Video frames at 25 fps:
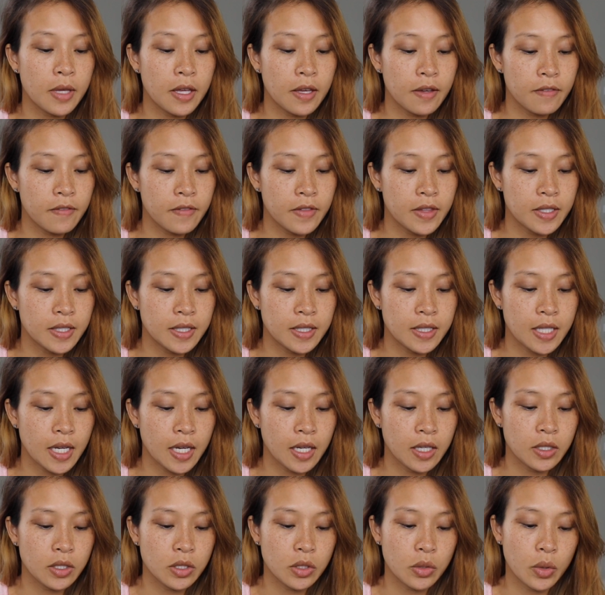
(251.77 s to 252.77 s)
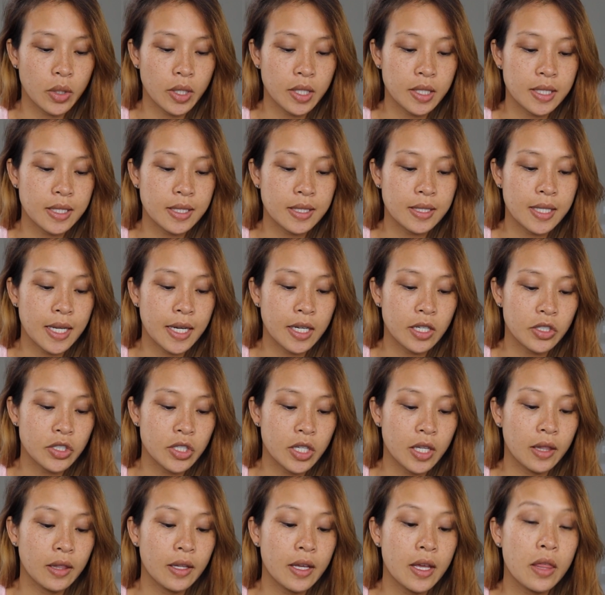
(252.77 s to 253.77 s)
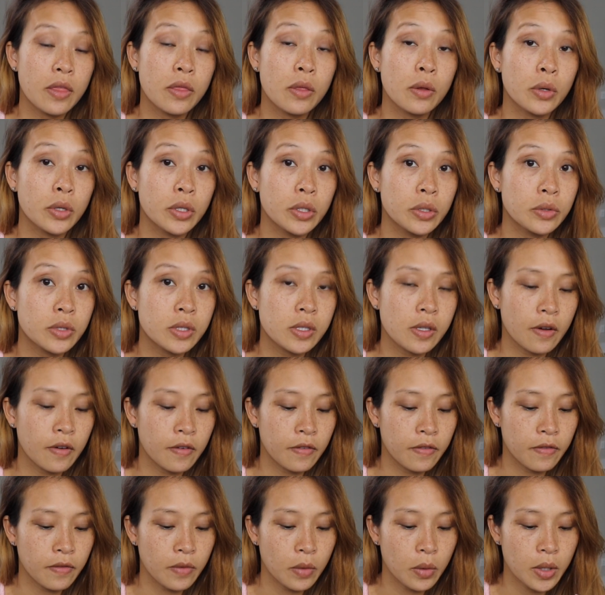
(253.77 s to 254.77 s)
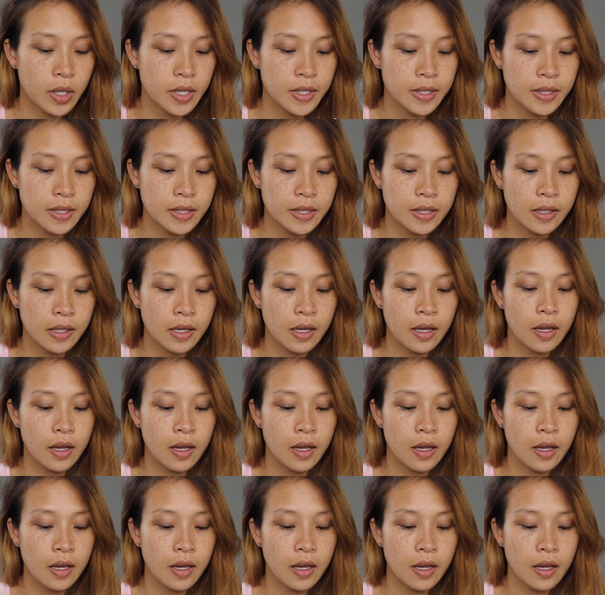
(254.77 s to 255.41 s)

if the state is going to sanction lethal use of force.